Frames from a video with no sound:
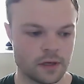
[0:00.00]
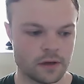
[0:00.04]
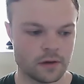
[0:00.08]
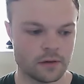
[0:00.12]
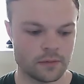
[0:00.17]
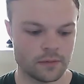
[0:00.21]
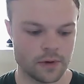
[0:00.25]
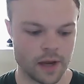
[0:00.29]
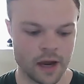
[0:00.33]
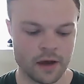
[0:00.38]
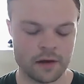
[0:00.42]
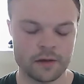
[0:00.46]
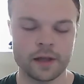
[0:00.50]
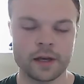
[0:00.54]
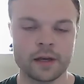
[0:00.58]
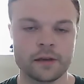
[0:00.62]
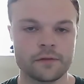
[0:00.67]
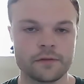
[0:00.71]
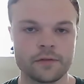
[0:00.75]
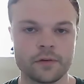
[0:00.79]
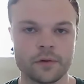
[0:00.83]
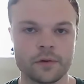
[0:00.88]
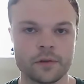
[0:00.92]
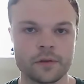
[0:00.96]
outlined
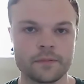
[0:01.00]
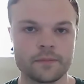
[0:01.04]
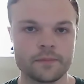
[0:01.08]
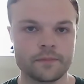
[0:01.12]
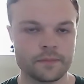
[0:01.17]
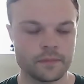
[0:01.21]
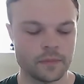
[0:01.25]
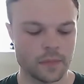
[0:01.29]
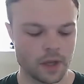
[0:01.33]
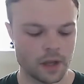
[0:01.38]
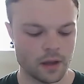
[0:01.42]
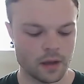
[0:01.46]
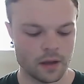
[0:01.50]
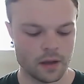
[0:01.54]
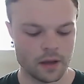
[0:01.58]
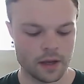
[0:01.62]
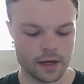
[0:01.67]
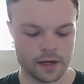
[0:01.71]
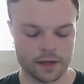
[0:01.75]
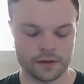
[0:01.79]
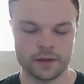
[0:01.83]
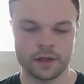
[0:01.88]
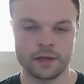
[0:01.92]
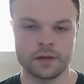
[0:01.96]
for them,
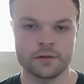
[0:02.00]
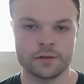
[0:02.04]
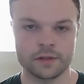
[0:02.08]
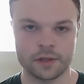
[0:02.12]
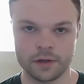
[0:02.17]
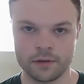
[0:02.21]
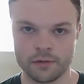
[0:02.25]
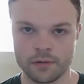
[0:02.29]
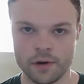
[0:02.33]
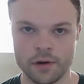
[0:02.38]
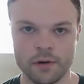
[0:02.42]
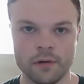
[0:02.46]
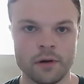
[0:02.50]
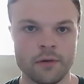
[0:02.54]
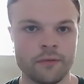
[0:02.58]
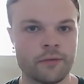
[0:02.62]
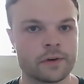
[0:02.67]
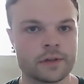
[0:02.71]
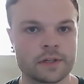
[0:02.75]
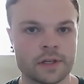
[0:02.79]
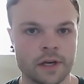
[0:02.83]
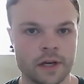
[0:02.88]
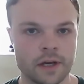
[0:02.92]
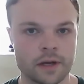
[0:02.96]
and they usually grow over
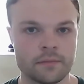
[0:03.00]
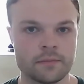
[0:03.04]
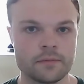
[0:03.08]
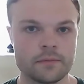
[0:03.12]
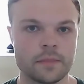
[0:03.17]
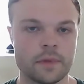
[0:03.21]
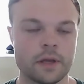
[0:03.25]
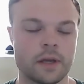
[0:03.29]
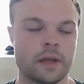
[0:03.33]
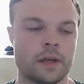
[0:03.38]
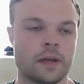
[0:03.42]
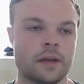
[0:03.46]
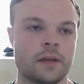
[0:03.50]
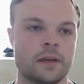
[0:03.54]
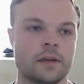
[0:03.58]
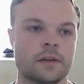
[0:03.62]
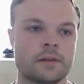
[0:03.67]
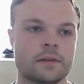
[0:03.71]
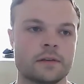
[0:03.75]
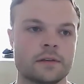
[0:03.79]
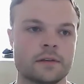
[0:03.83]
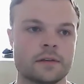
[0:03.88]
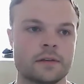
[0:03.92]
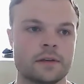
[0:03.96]
time,
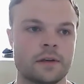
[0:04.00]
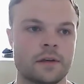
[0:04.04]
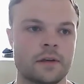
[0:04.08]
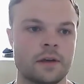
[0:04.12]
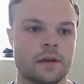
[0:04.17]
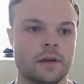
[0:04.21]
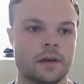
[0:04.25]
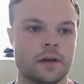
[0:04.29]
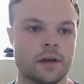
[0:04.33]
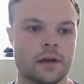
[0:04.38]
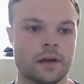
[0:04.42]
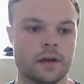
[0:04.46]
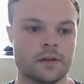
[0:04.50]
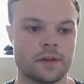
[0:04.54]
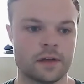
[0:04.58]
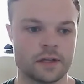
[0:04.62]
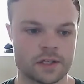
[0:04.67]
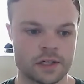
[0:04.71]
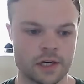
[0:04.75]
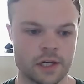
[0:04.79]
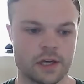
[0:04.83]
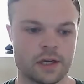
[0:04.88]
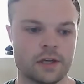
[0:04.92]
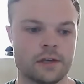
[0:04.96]
and they
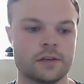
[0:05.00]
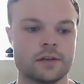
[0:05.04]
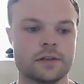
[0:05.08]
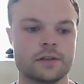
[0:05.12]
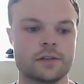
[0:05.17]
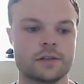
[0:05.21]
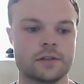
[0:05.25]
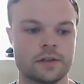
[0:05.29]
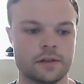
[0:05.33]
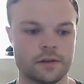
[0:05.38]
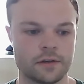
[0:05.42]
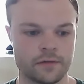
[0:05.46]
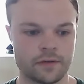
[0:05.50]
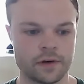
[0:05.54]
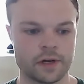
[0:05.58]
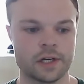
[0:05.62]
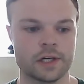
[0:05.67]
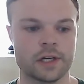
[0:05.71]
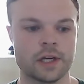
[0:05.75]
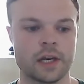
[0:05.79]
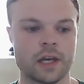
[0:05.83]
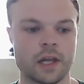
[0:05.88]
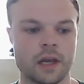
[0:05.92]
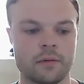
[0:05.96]
change, and they're very
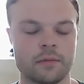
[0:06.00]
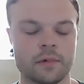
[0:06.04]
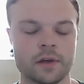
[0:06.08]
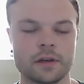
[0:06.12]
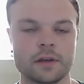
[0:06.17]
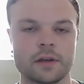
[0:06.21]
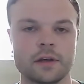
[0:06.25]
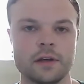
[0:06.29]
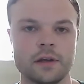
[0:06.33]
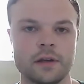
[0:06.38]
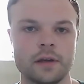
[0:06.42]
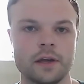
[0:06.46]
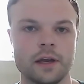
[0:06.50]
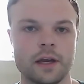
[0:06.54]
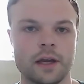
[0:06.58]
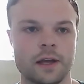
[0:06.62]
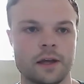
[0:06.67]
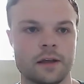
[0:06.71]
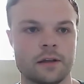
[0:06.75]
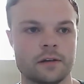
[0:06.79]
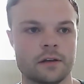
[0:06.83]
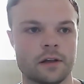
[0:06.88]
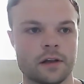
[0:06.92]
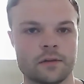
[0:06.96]
dynamic,
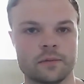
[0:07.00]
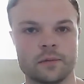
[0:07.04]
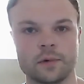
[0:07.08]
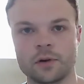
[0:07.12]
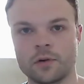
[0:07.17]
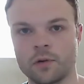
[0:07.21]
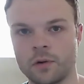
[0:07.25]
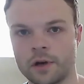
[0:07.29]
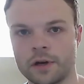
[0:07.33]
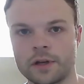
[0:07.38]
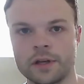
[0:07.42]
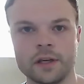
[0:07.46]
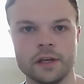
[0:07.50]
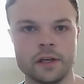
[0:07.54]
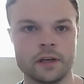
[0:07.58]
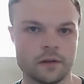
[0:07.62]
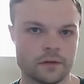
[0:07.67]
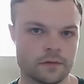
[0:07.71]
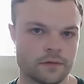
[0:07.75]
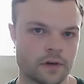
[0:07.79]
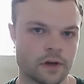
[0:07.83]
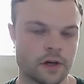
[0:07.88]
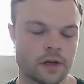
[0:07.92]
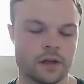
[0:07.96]
and a lot of them are quirky and
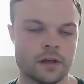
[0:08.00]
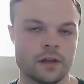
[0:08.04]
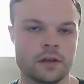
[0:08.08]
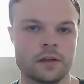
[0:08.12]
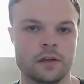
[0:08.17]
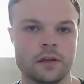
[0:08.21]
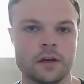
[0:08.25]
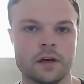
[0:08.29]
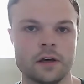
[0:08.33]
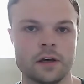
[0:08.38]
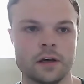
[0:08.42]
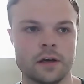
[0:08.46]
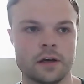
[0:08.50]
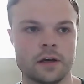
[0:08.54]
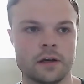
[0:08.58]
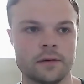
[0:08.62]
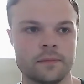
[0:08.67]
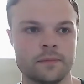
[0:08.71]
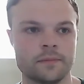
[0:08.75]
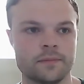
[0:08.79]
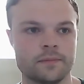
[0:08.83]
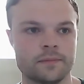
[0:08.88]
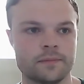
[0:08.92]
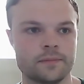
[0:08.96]
fun.
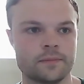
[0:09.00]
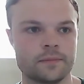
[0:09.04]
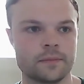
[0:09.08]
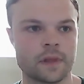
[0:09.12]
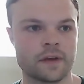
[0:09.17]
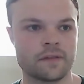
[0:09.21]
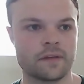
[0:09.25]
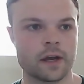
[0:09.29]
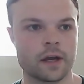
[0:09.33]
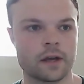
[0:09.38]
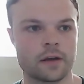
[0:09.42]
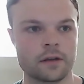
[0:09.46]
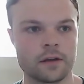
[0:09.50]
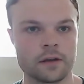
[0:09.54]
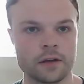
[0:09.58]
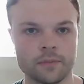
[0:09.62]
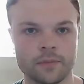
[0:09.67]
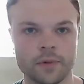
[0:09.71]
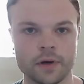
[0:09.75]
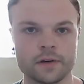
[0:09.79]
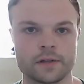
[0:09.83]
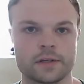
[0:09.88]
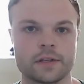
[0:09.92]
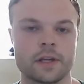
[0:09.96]
They've got good
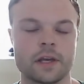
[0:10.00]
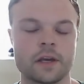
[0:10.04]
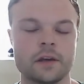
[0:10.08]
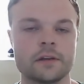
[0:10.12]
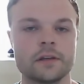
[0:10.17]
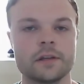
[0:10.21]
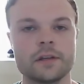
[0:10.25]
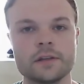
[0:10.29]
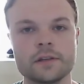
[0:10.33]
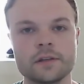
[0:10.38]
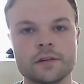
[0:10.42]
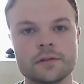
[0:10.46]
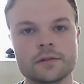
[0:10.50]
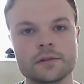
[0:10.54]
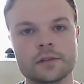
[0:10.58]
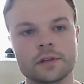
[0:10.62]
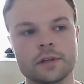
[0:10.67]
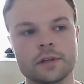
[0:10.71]
personalities usually.